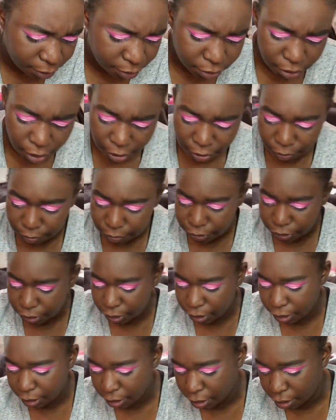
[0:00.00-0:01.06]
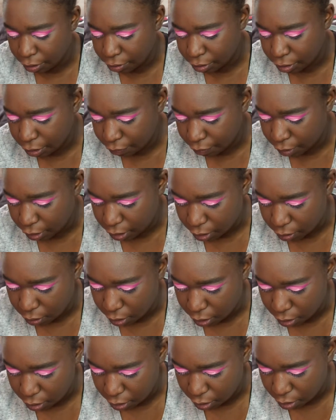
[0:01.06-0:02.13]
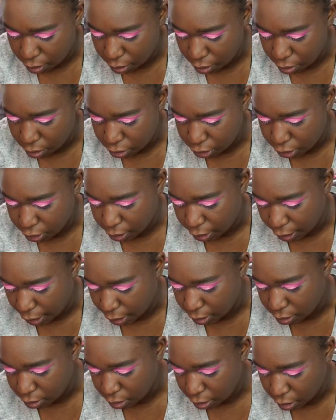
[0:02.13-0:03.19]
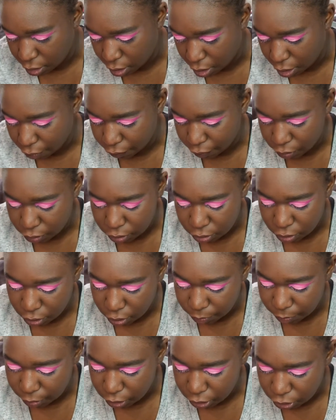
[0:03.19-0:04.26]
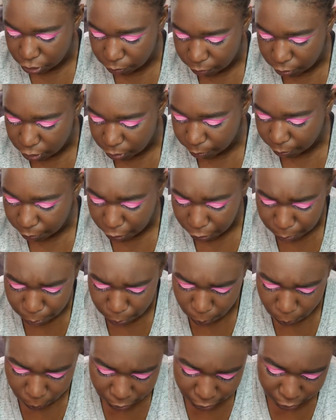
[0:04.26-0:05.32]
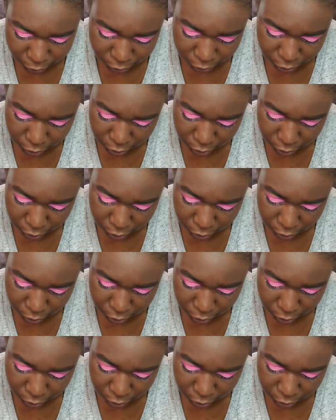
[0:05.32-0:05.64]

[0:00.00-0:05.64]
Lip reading: so she goes to live with the king. She hates it, obviously, because she wants to be with her boy.